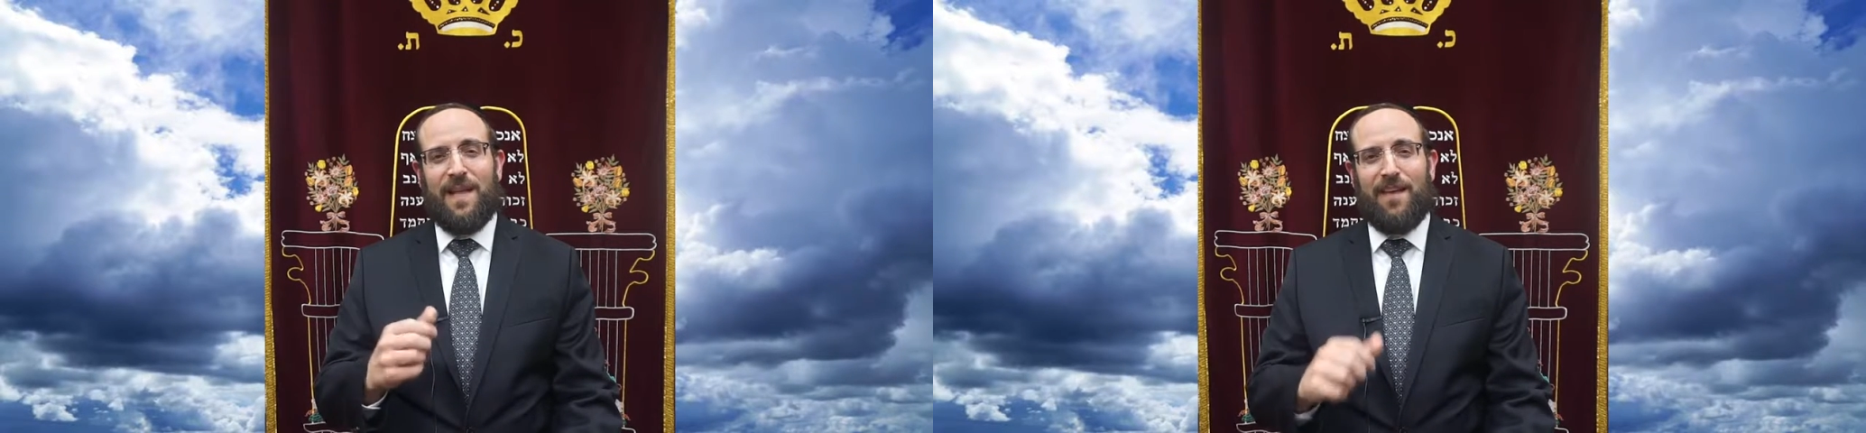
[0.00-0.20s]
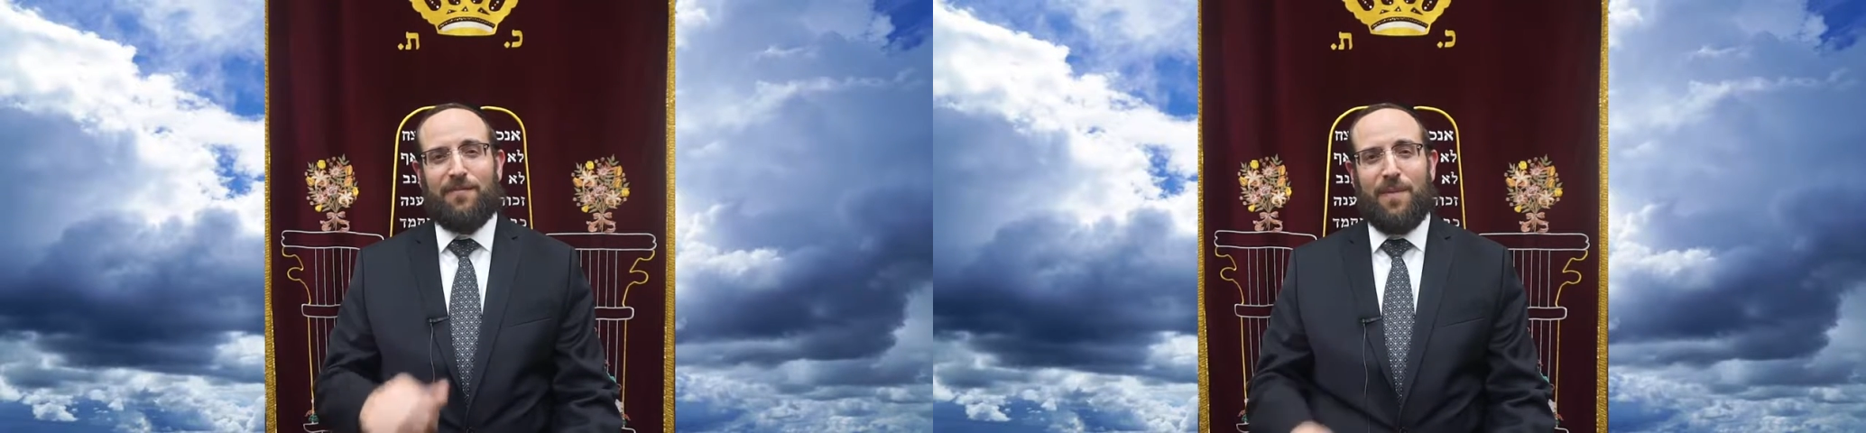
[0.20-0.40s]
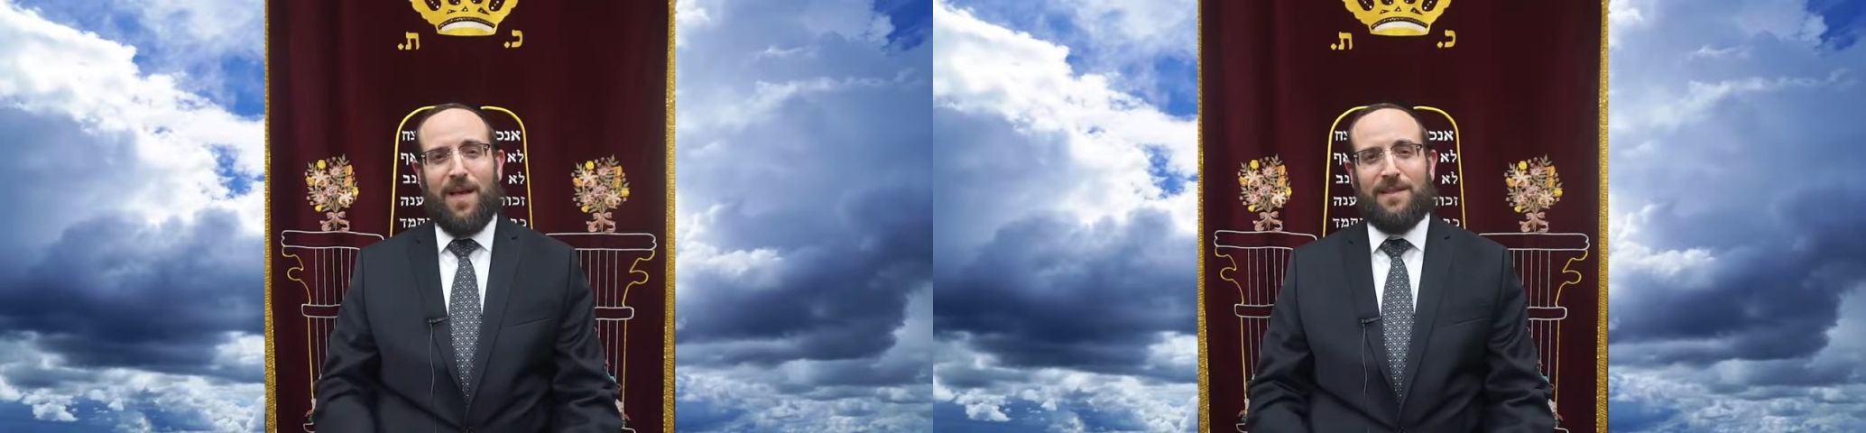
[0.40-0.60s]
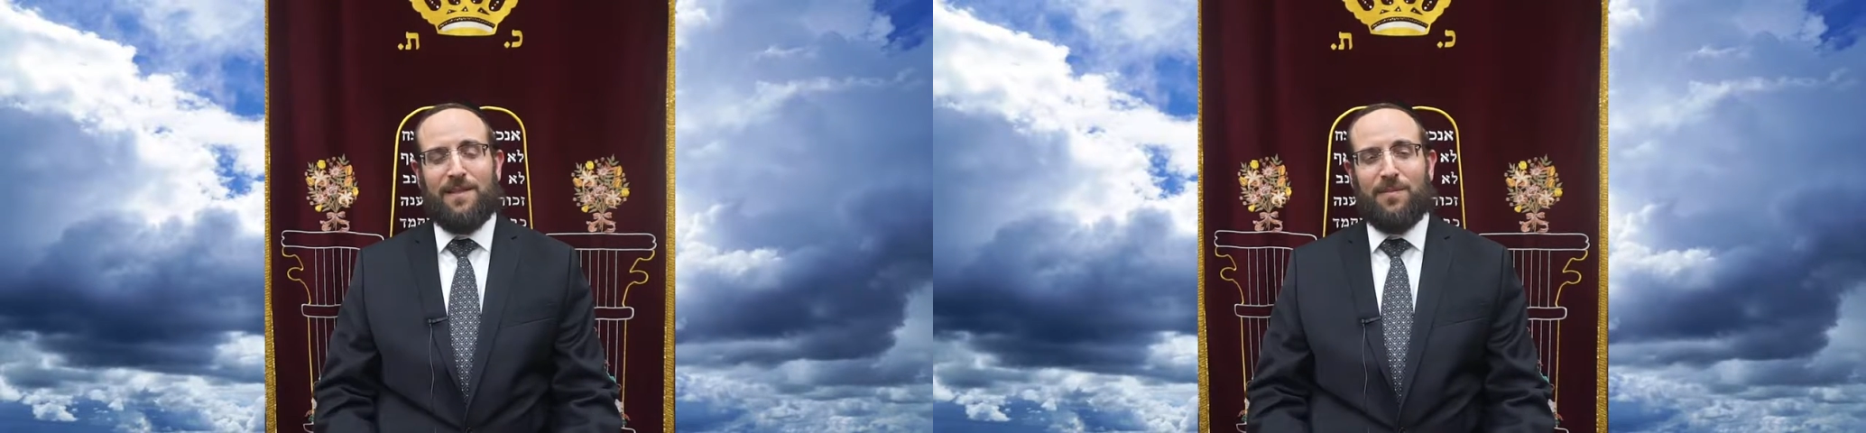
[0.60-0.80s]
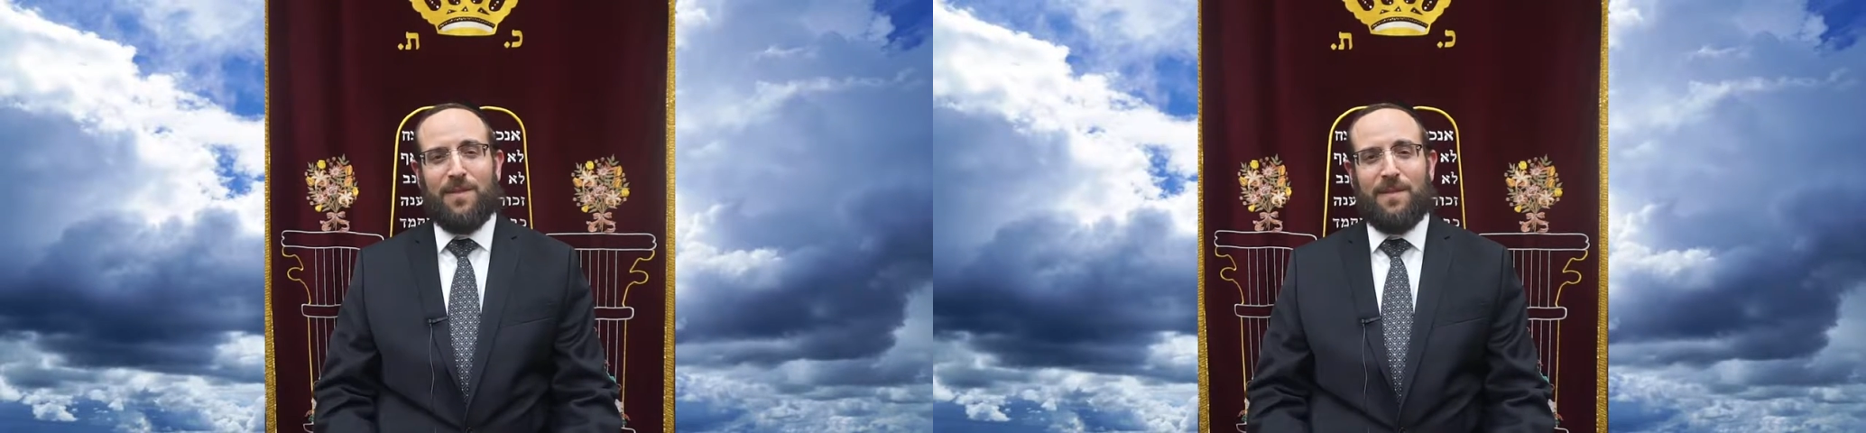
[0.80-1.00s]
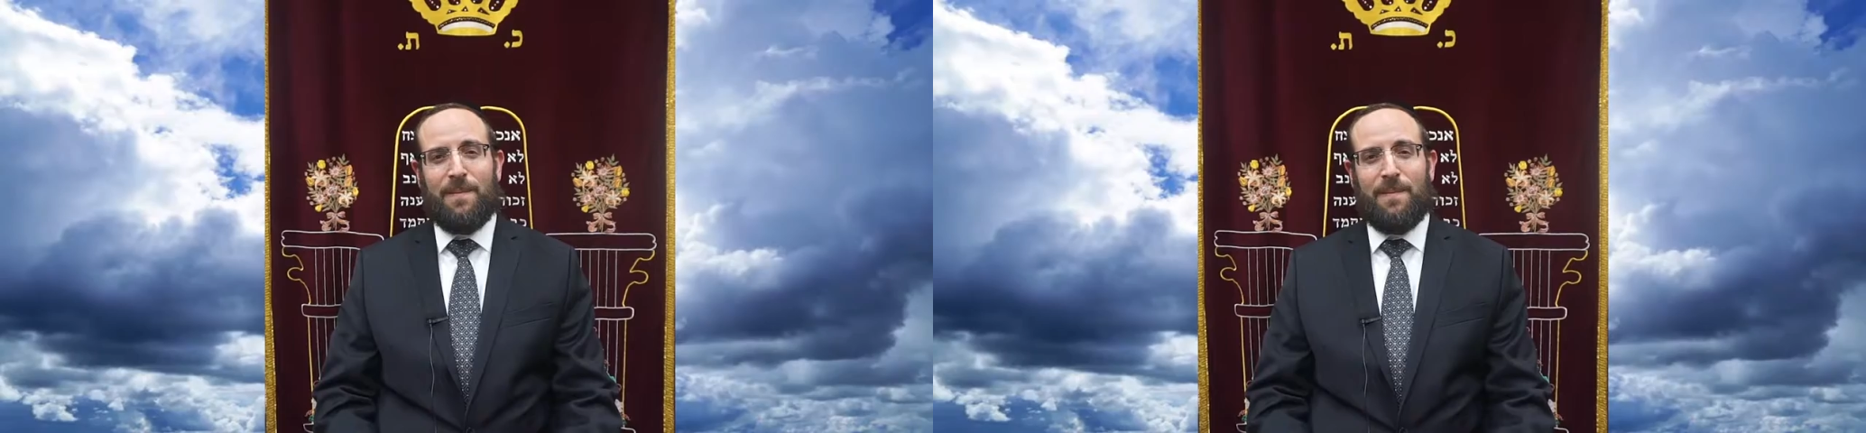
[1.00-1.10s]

life possible.